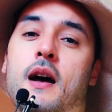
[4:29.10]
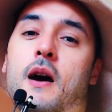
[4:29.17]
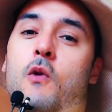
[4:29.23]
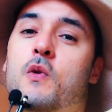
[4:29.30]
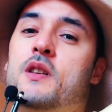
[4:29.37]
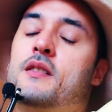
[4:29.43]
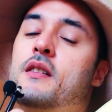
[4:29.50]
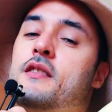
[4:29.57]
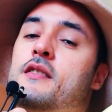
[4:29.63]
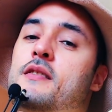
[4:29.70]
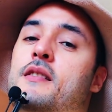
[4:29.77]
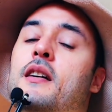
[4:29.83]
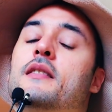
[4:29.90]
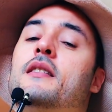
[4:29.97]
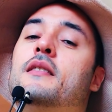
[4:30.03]
A wizard
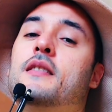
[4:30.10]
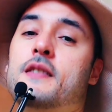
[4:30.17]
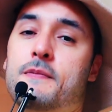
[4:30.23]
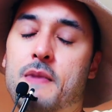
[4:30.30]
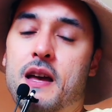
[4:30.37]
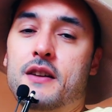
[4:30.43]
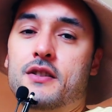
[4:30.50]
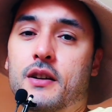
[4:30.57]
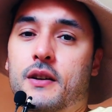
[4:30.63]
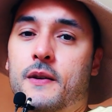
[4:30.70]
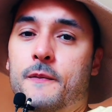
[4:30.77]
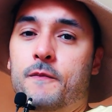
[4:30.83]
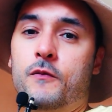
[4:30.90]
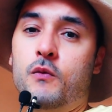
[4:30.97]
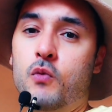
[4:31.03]
studied his magic.
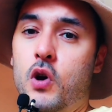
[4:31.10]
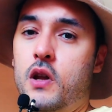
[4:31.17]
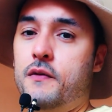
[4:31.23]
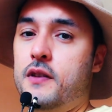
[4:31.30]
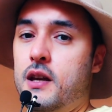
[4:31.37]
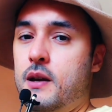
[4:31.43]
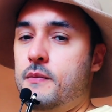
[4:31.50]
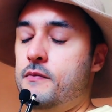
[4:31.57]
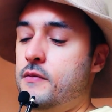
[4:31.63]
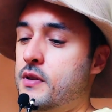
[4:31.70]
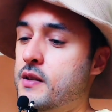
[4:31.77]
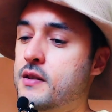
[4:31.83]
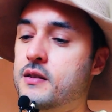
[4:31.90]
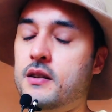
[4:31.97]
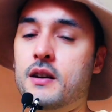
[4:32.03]
One of them
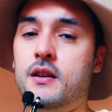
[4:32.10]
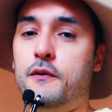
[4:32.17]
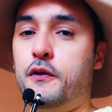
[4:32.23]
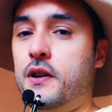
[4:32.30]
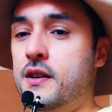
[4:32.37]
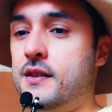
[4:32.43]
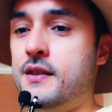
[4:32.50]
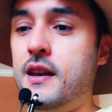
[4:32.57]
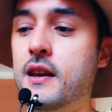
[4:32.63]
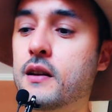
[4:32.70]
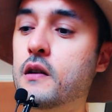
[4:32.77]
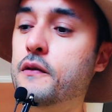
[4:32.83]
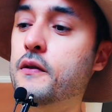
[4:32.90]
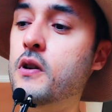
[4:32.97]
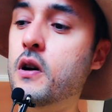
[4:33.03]
studied for the sake
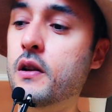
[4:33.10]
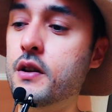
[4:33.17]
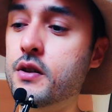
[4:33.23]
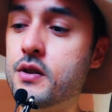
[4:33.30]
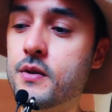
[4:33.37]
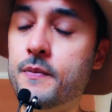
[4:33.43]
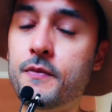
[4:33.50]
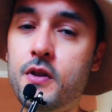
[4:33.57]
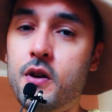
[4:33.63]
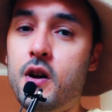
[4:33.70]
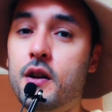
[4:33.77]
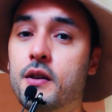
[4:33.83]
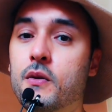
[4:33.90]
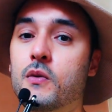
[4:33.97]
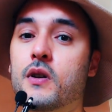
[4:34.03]
of knowledge. The
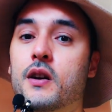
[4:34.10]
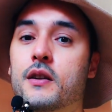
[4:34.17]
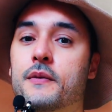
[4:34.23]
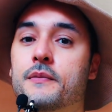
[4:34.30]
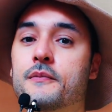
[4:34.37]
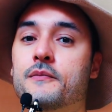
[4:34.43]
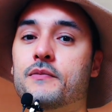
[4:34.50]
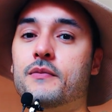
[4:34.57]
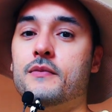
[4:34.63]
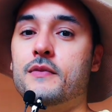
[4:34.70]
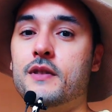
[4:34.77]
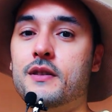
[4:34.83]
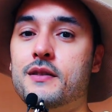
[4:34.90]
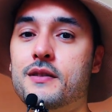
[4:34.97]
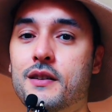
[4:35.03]
other one
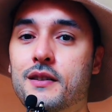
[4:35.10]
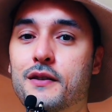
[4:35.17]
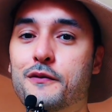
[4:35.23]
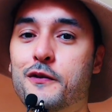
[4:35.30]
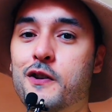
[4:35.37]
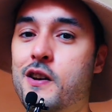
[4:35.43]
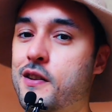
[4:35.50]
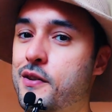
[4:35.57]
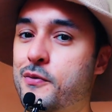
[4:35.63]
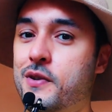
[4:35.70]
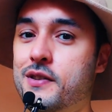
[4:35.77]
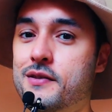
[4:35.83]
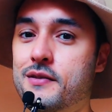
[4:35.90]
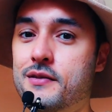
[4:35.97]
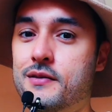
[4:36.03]
studied for other
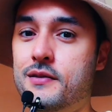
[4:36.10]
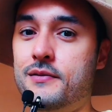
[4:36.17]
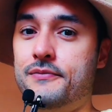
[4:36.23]
reasons.